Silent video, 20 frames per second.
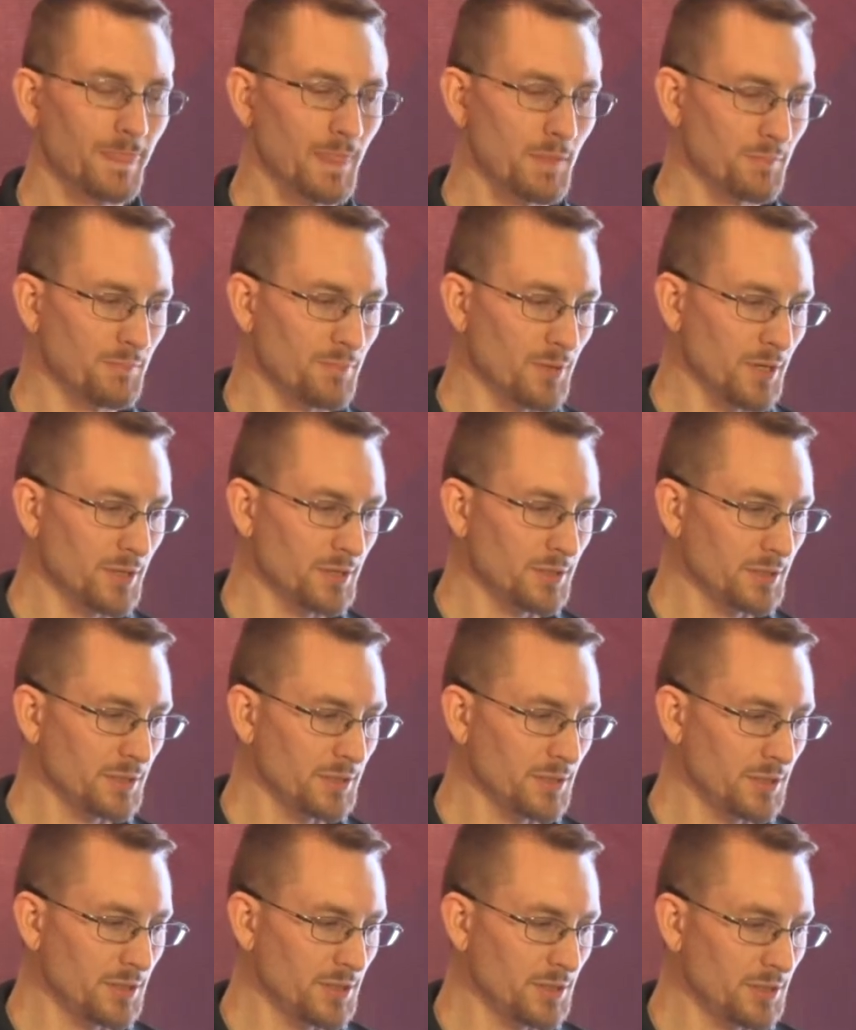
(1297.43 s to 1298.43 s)
But
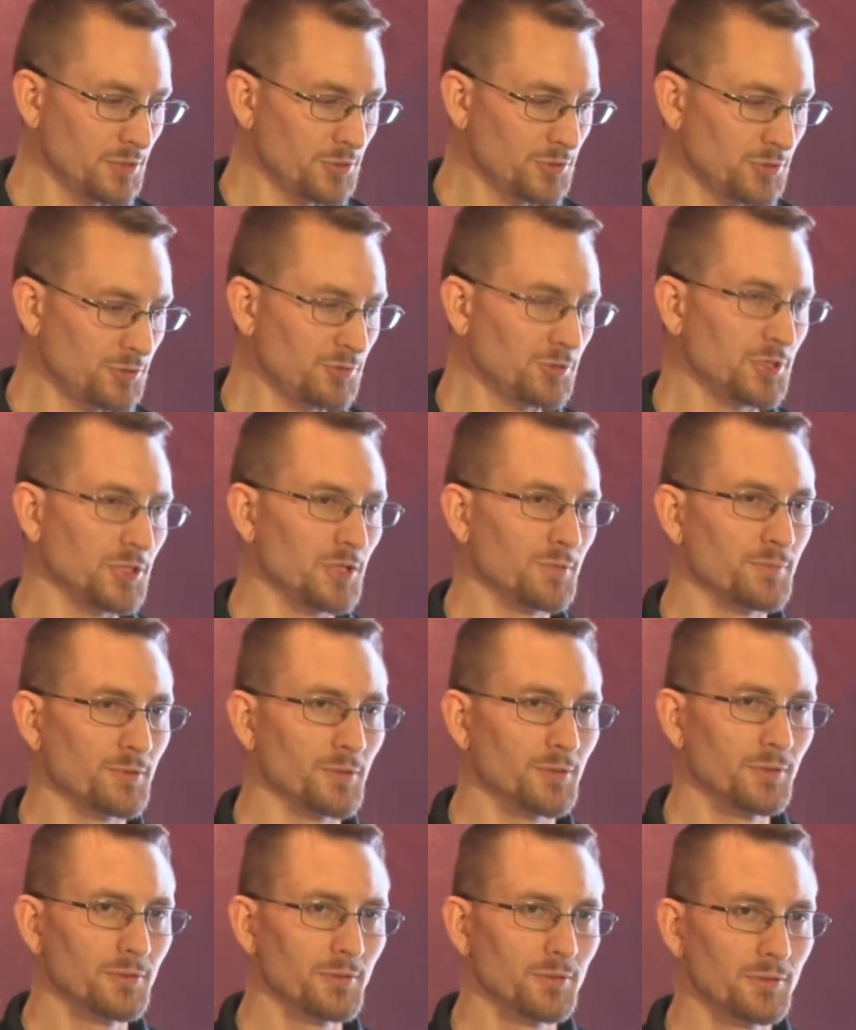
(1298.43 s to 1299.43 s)
in
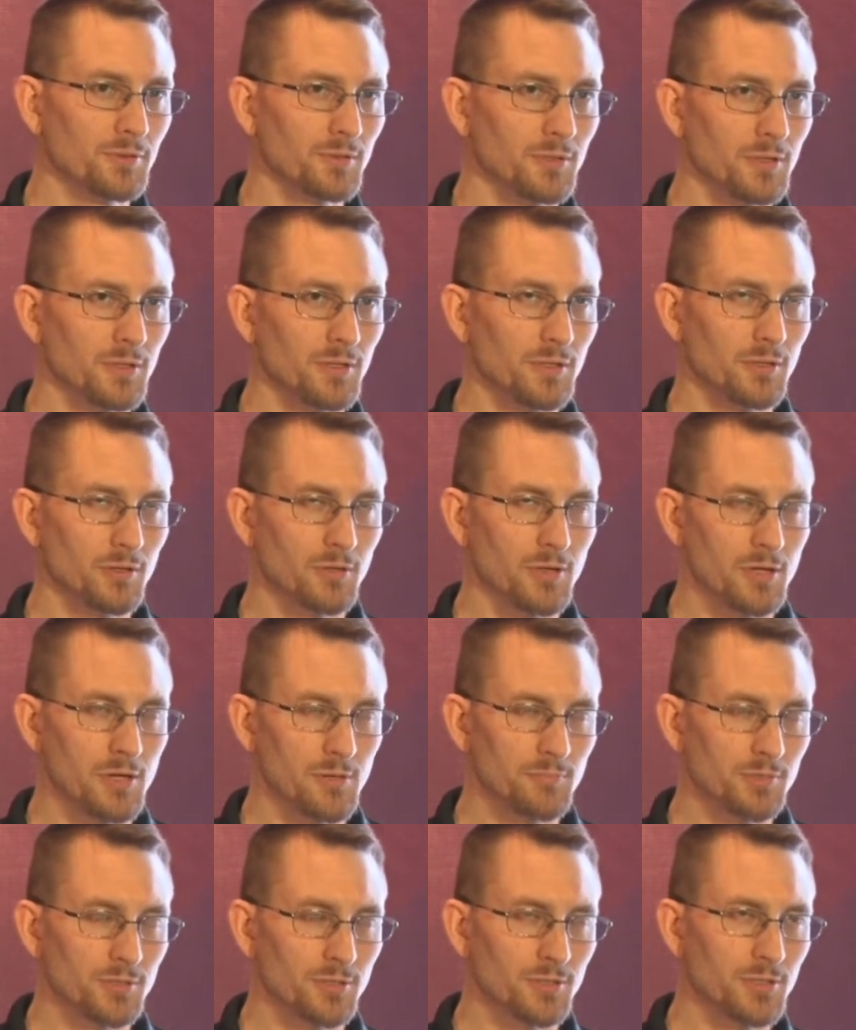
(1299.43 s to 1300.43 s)
Zookeeper, or
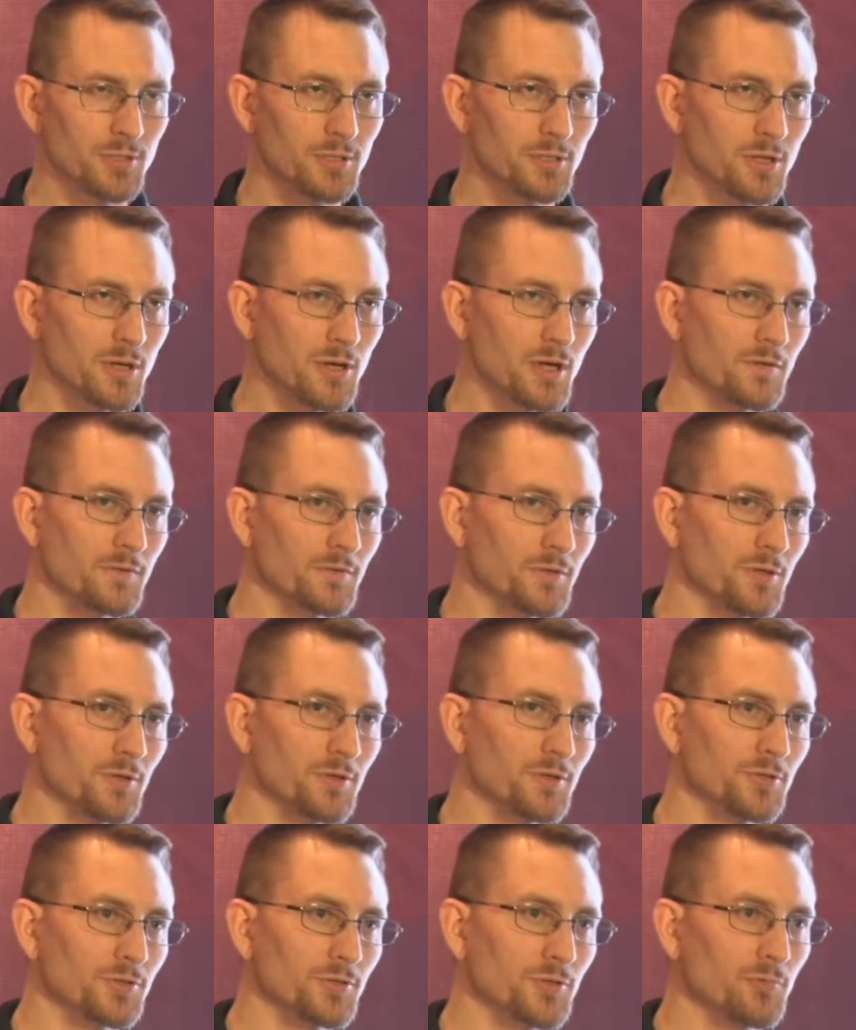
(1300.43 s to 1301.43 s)
I'm sorry, in Kafka,
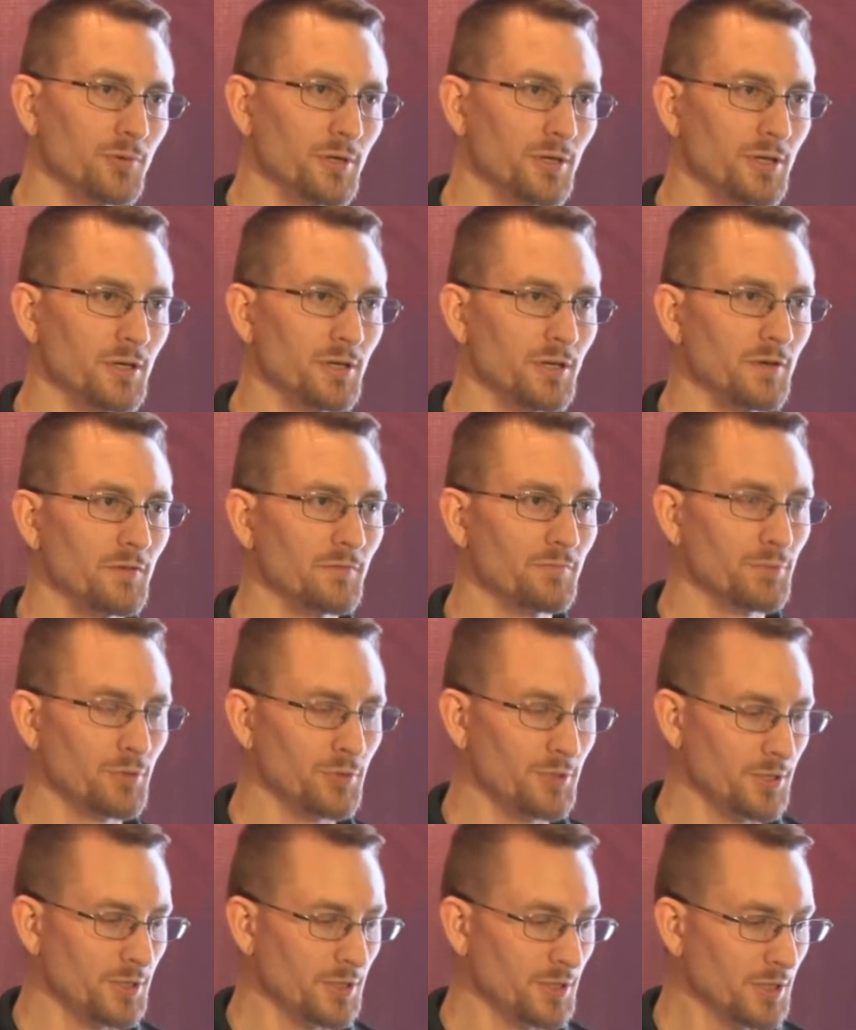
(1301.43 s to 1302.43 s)
there's a way of
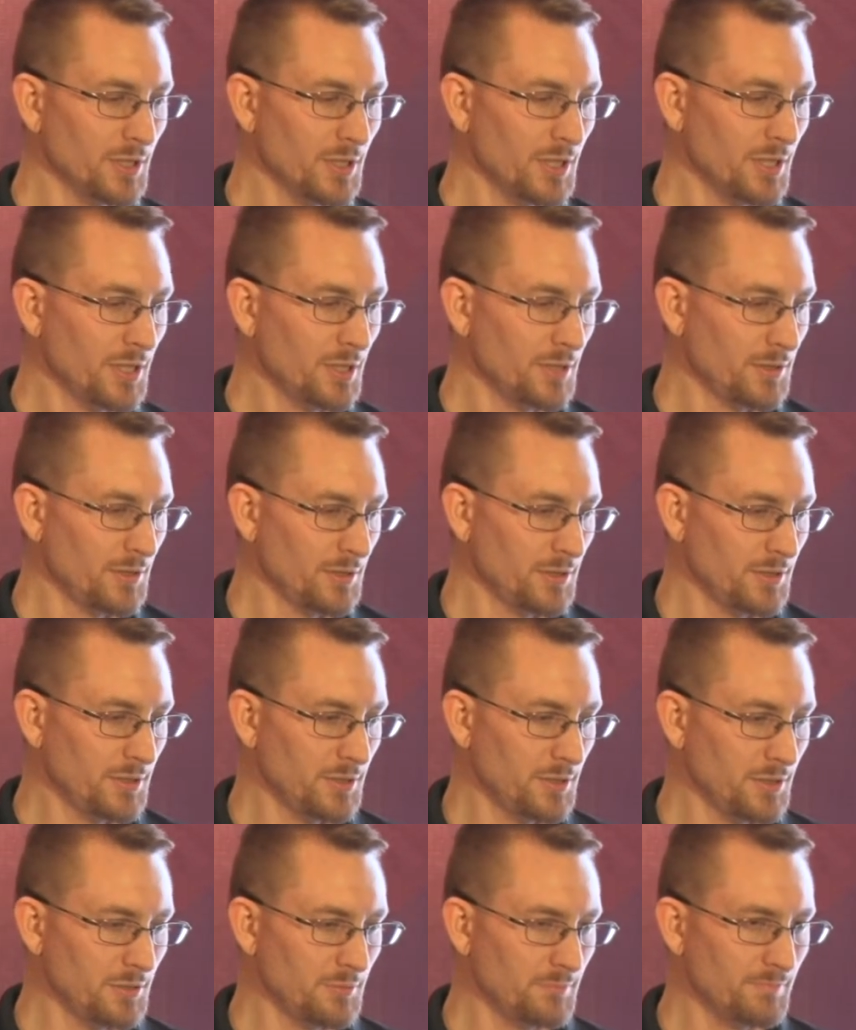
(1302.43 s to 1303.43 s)
putting
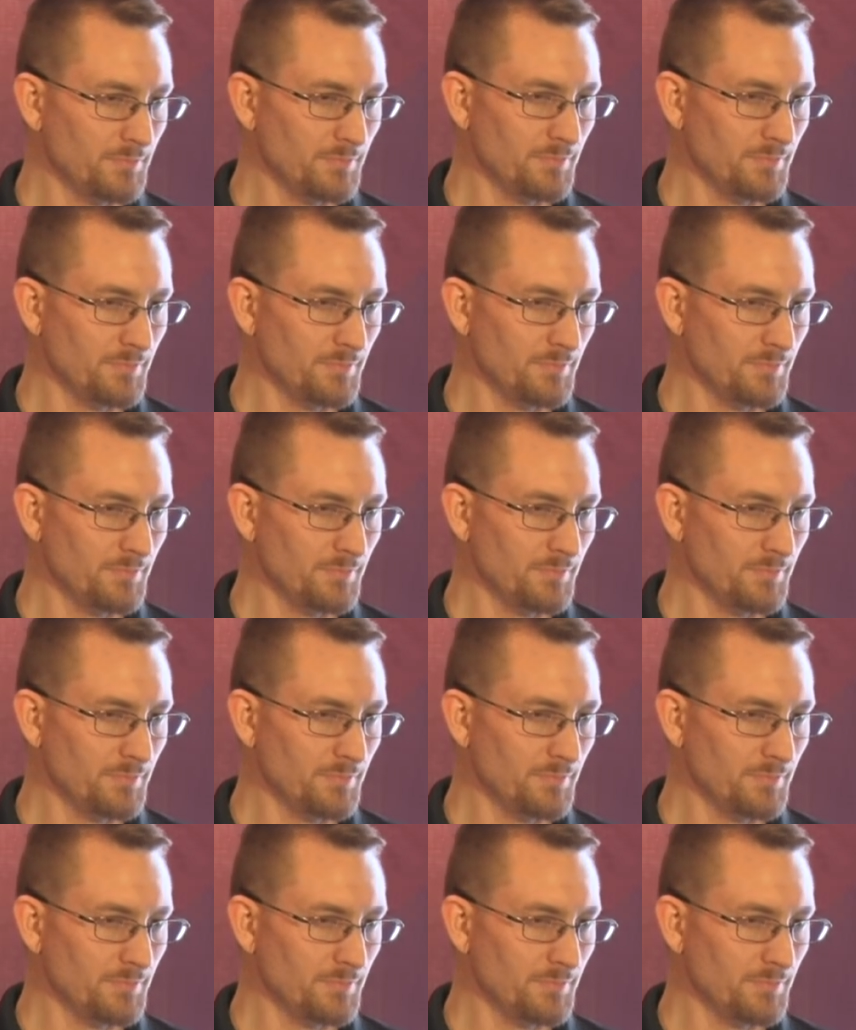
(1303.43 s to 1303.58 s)
the